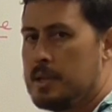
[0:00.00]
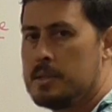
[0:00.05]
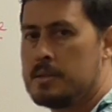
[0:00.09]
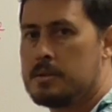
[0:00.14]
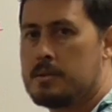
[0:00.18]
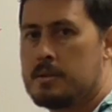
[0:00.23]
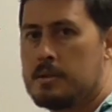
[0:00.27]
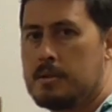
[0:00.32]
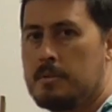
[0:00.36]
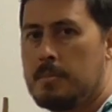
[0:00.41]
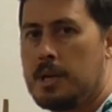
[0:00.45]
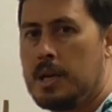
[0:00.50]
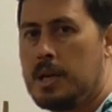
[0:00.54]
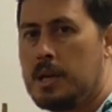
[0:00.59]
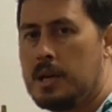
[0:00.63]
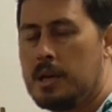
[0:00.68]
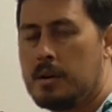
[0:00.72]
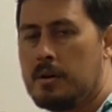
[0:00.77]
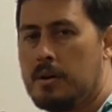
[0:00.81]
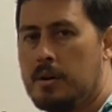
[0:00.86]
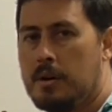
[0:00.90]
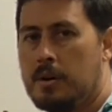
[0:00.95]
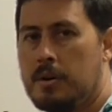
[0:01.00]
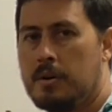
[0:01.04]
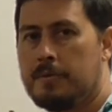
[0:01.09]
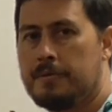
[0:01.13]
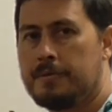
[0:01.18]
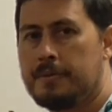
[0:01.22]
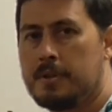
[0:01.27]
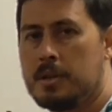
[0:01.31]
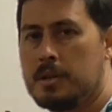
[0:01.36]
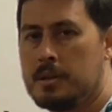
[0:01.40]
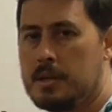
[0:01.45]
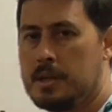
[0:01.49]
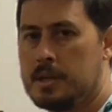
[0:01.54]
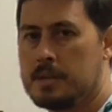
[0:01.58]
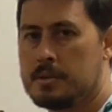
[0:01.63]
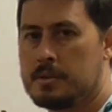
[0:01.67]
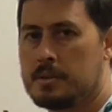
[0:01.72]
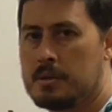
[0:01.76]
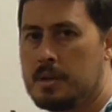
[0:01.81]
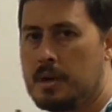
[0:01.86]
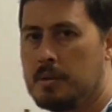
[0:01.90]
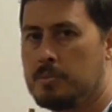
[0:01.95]
is the meaning of that
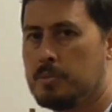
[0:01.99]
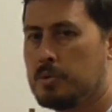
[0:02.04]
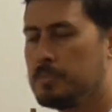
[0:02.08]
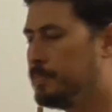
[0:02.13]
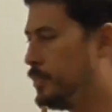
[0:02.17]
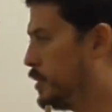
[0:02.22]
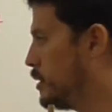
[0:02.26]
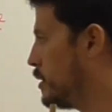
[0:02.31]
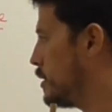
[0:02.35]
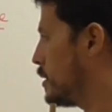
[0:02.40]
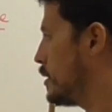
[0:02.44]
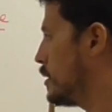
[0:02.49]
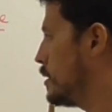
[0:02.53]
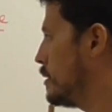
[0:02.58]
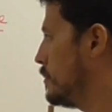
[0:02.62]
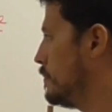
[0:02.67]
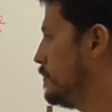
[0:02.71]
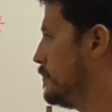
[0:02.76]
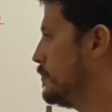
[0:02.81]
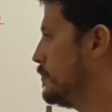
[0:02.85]
there's a double bond.